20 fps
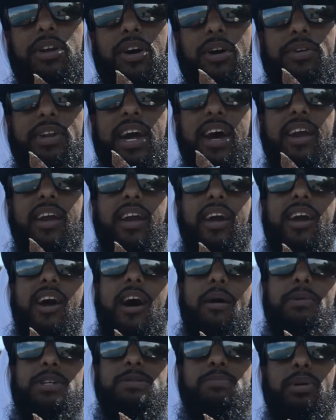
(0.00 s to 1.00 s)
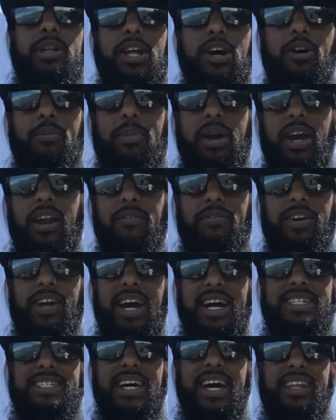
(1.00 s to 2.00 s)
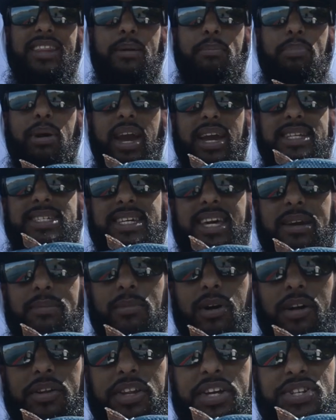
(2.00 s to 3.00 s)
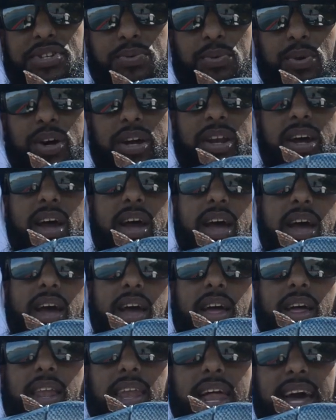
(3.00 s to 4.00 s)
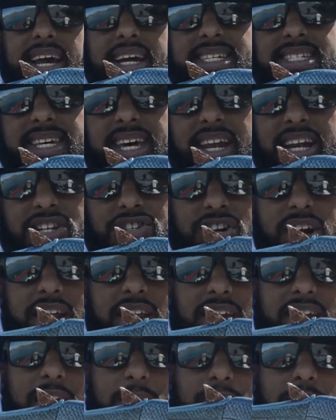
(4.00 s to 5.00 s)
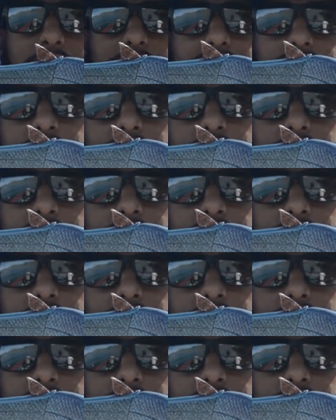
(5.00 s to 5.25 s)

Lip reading: know down in the comments below, man, if you guys like the paint scheme on this one. Like I said, I tried to keep it as